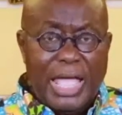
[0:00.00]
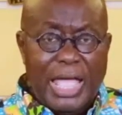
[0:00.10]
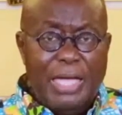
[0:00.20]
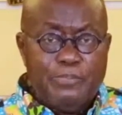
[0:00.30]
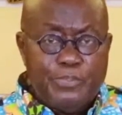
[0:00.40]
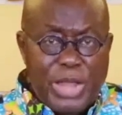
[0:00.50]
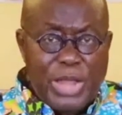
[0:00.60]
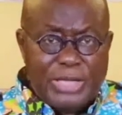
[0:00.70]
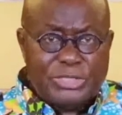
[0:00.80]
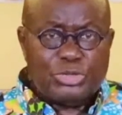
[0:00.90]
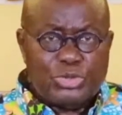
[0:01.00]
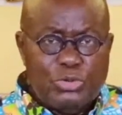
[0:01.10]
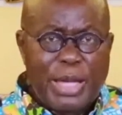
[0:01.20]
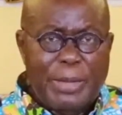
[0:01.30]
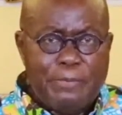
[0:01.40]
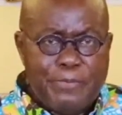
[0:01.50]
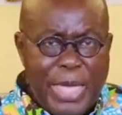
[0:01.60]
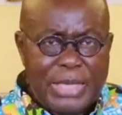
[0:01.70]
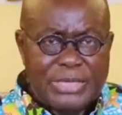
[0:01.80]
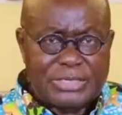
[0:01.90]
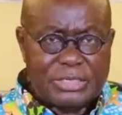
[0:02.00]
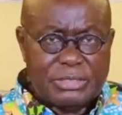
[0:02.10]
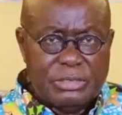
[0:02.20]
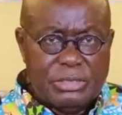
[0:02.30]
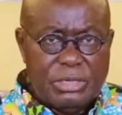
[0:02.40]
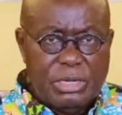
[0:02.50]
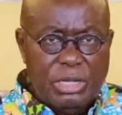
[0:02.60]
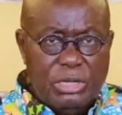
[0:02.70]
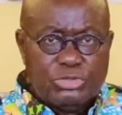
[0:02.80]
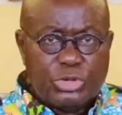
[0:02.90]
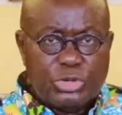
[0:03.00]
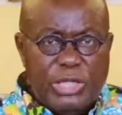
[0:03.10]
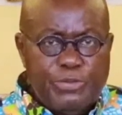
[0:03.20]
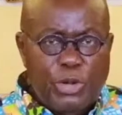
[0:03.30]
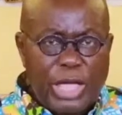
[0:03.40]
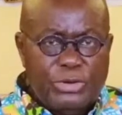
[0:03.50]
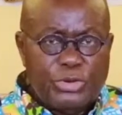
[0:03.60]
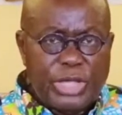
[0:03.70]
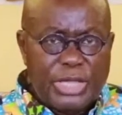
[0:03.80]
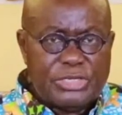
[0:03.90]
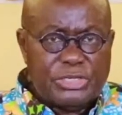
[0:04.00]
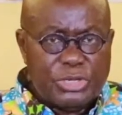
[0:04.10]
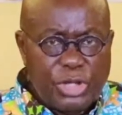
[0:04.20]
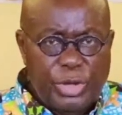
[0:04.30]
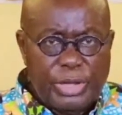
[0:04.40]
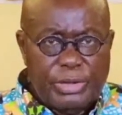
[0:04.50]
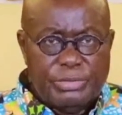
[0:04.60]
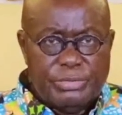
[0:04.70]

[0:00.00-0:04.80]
I pledge to do my best to keep your education going.